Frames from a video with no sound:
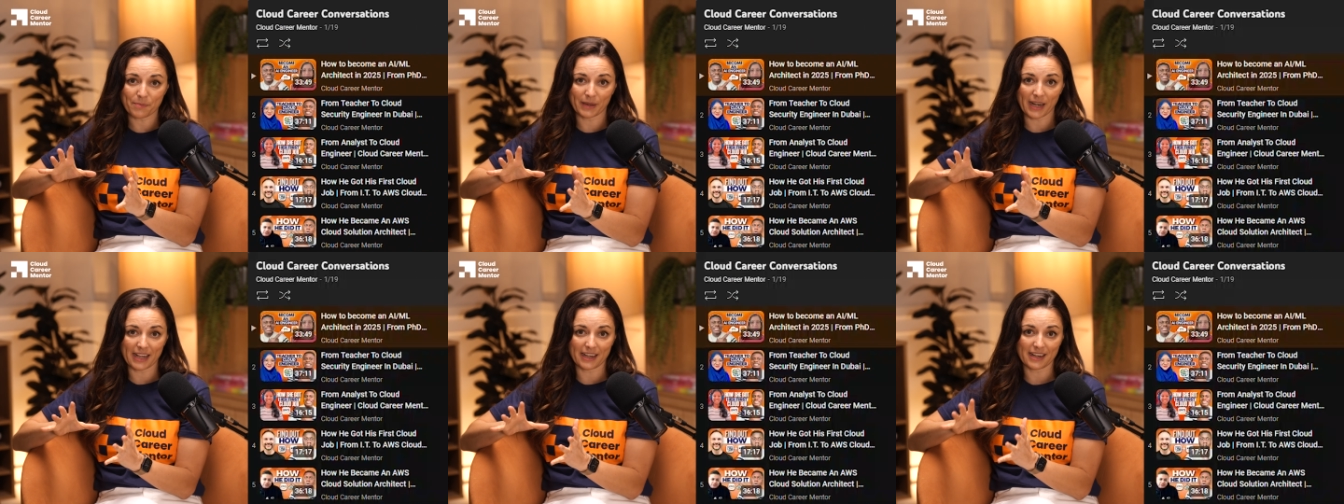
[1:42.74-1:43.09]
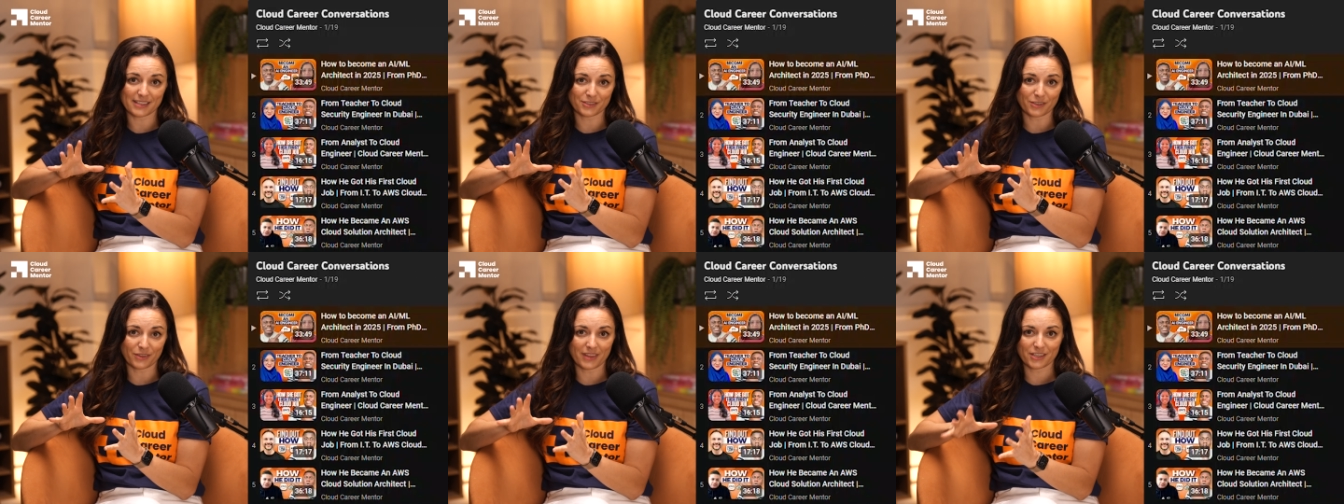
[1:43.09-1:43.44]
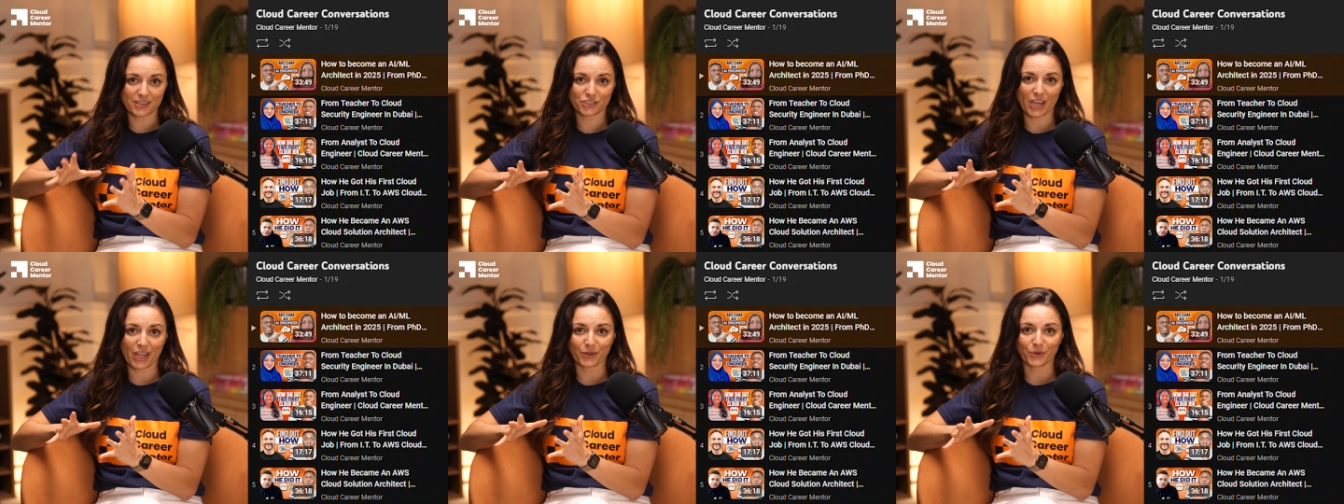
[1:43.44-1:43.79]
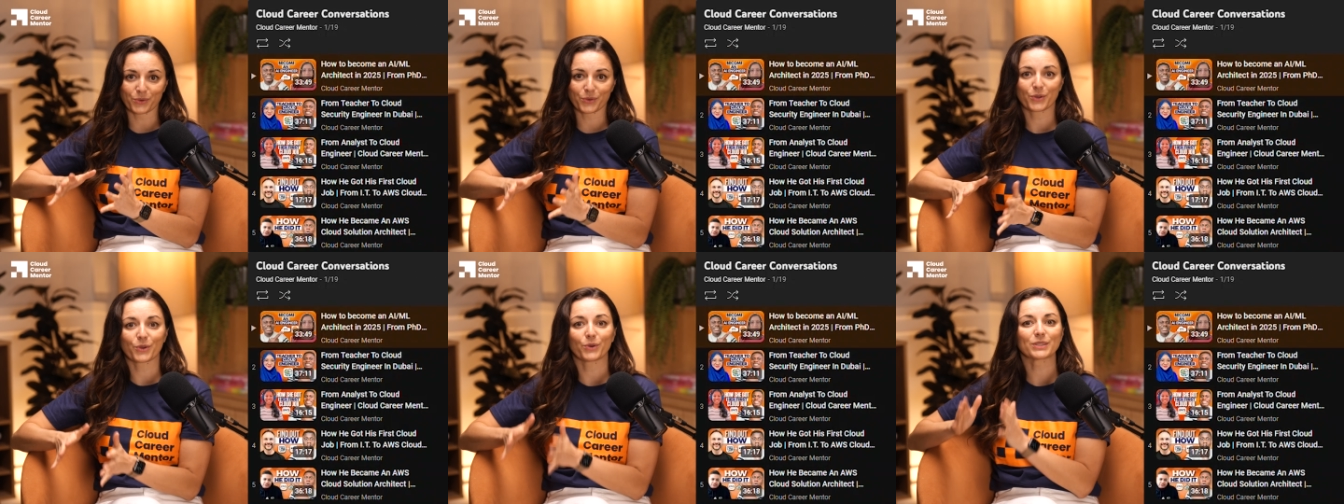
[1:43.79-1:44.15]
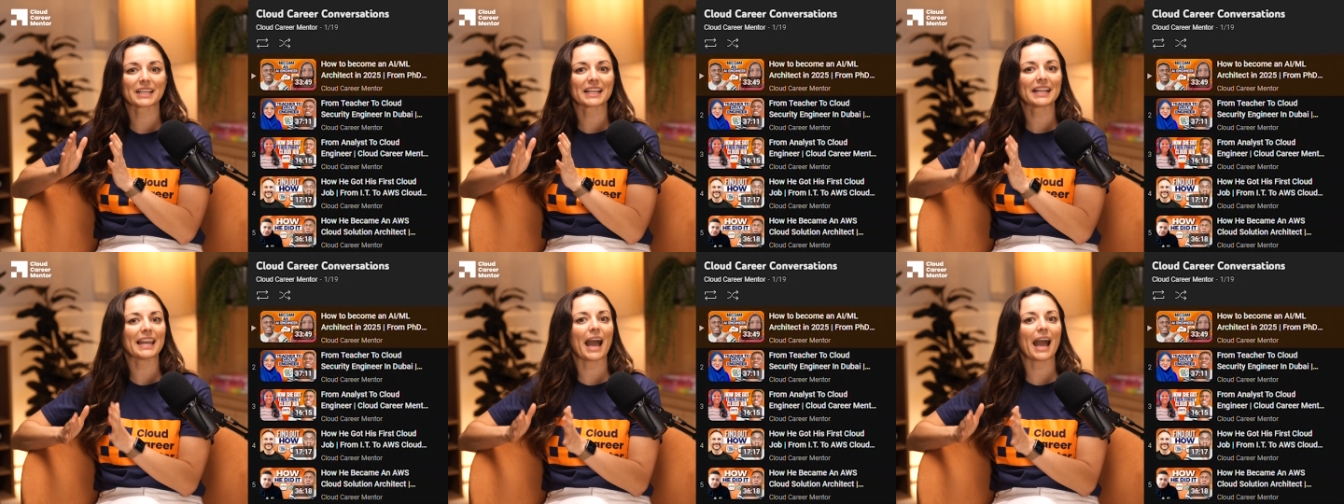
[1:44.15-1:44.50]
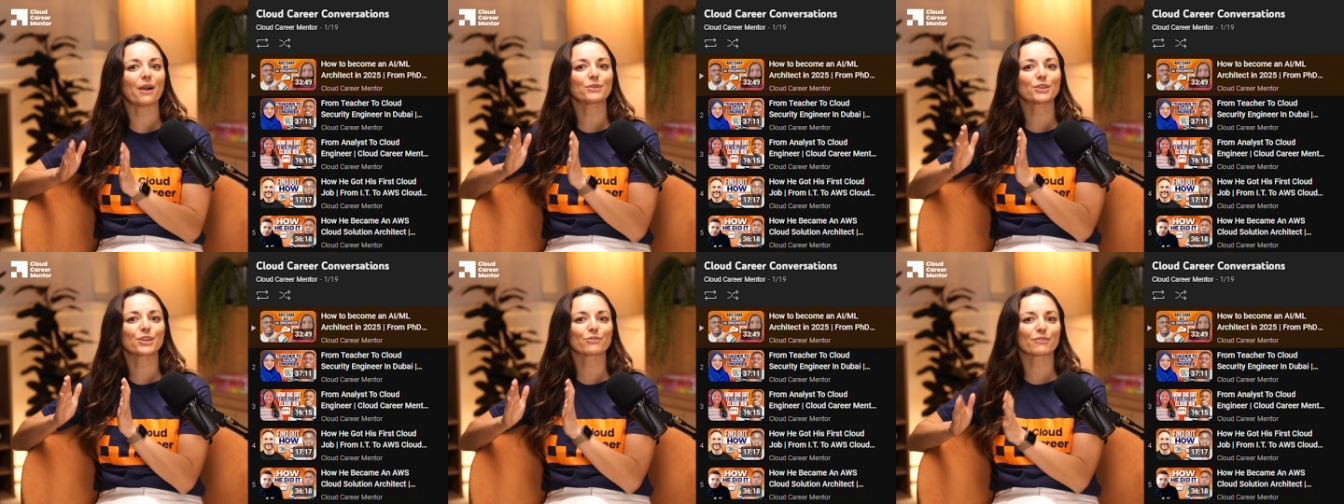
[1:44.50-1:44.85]
playlist on this channel called
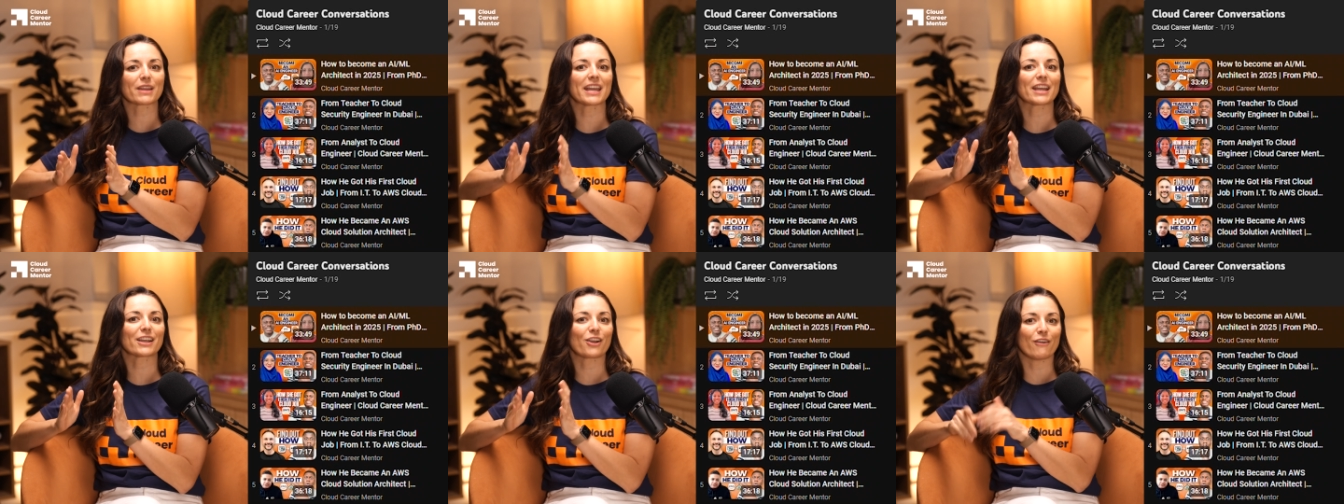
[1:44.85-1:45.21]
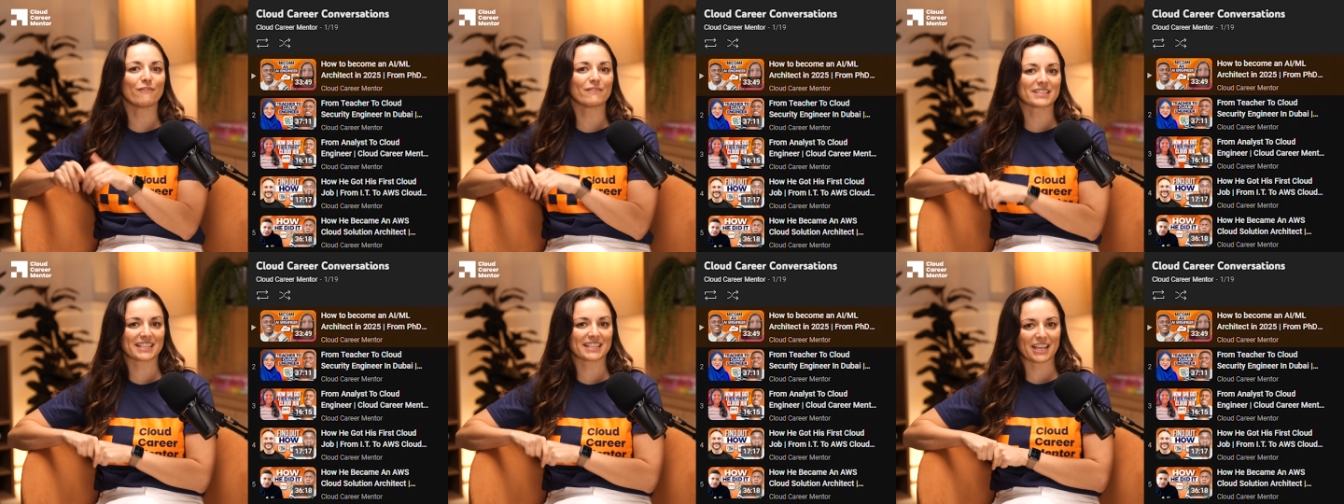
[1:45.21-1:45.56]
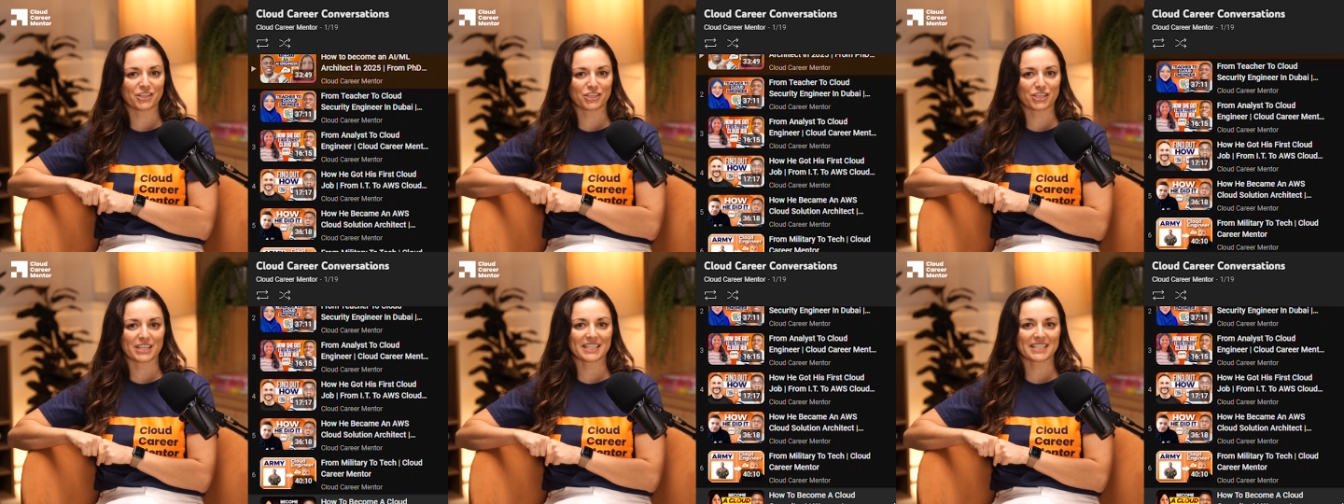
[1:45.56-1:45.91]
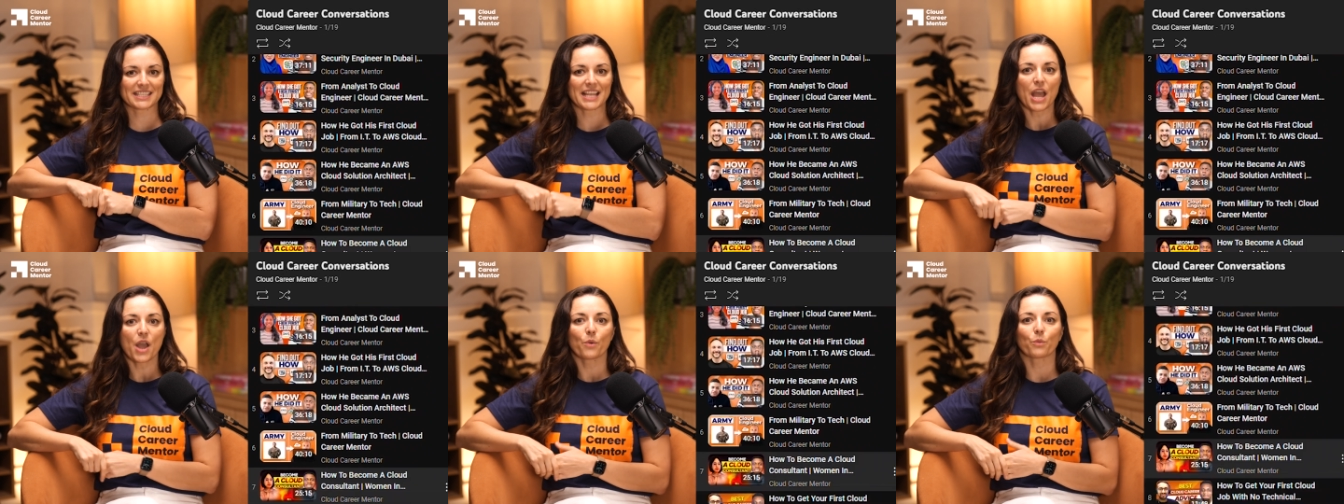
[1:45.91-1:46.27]
Cloud Career Conversations,